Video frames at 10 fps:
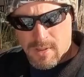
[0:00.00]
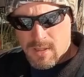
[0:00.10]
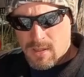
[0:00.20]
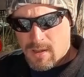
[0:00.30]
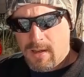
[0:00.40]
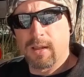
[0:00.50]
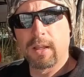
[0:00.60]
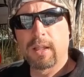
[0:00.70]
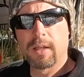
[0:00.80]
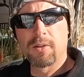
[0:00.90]
the
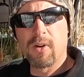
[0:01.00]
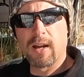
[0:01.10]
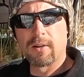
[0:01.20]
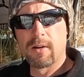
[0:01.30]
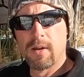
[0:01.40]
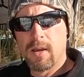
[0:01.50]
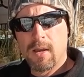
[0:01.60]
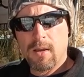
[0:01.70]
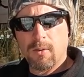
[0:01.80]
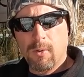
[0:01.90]
cleanliness factor.
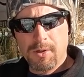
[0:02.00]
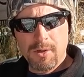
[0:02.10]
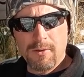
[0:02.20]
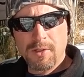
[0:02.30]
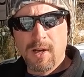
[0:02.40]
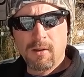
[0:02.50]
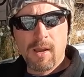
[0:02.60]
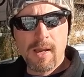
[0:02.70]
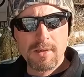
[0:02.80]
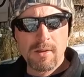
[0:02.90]
Once you've
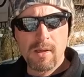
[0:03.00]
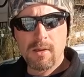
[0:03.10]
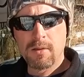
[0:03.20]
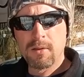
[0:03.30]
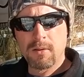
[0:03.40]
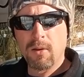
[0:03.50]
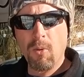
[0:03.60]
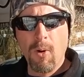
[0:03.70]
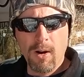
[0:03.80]
sterilized these, no